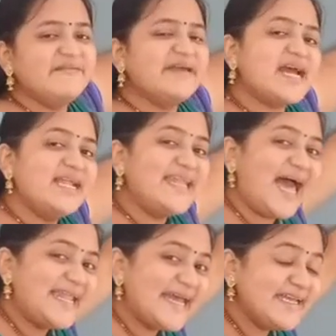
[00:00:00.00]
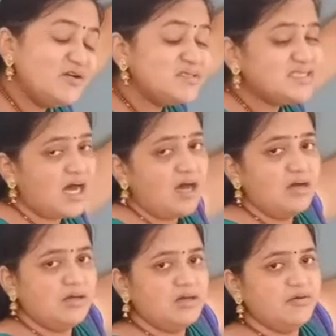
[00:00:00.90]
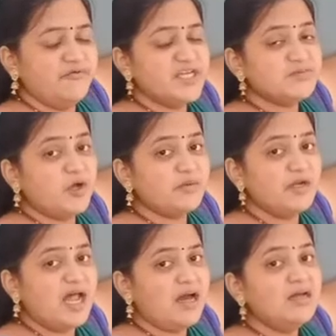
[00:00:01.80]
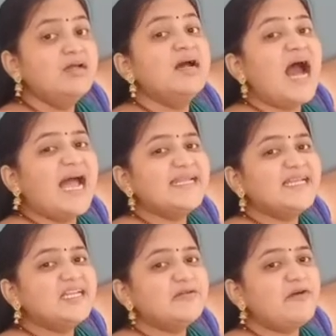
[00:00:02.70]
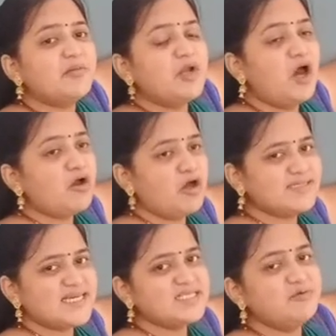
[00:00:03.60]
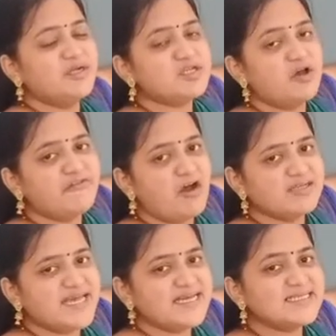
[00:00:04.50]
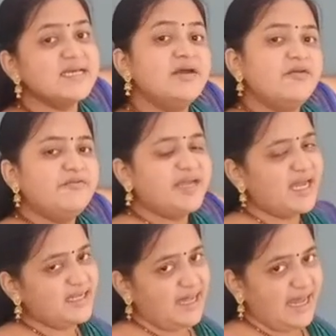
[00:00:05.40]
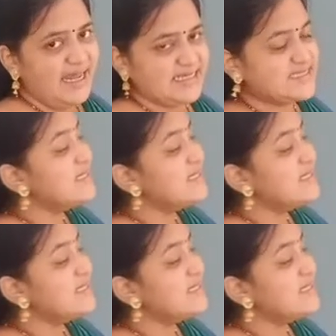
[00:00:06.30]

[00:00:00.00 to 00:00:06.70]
we can directly use the which formula? Identity formula of cos x inverse of cos x, we get x.